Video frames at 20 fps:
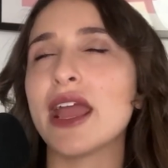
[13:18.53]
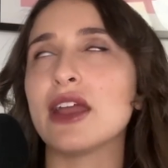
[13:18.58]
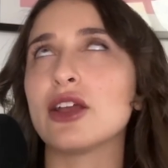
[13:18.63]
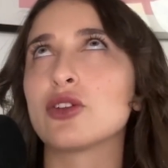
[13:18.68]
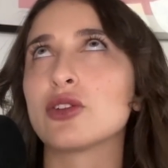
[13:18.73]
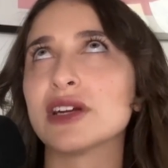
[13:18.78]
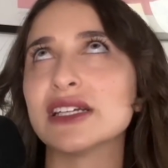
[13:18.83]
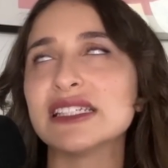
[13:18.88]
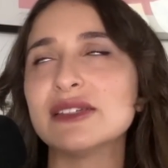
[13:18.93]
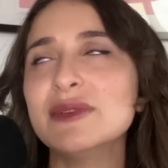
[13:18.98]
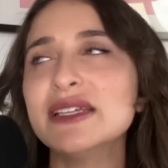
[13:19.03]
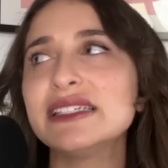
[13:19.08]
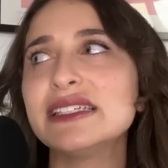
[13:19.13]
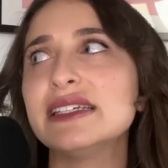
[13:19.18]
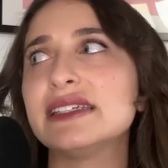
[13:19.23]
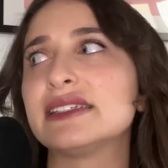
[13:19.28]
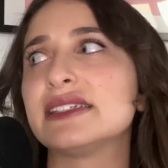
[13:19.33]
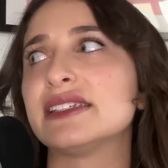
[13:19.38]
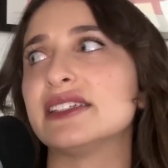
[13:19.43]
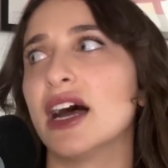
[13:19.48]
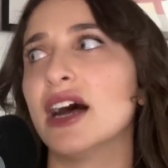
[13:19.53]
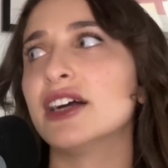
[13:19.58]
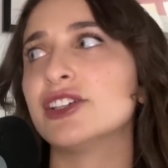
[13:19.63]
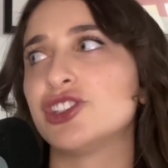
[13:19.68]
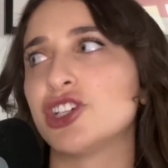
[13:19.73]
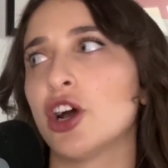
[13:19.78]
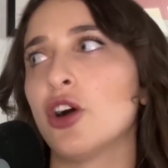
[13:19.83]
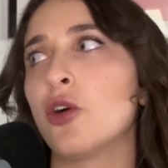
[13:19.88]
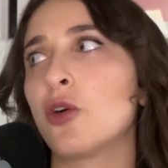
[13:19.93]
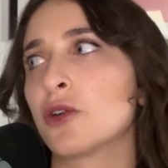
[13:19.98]
Like Christmas is such
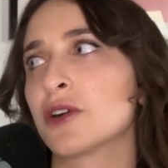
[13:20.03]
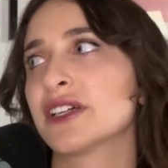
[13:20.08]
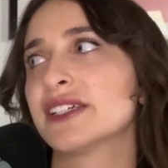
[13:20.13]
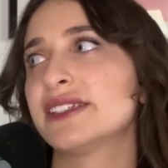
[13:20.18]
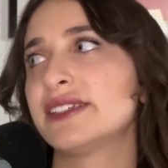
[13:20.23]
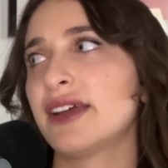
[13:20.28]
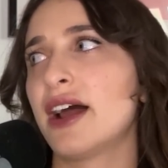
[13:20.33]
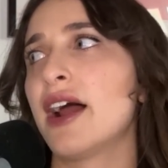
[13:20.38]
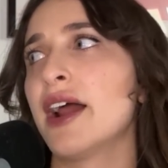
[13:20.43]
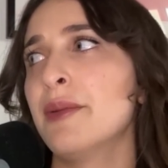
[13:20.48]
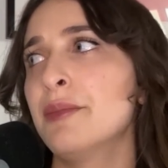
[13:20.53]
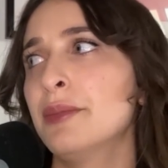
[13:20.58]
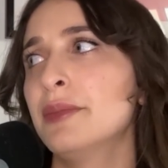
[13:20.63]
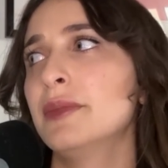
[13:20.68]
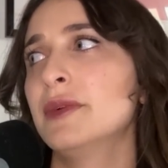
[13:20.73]
a horse time.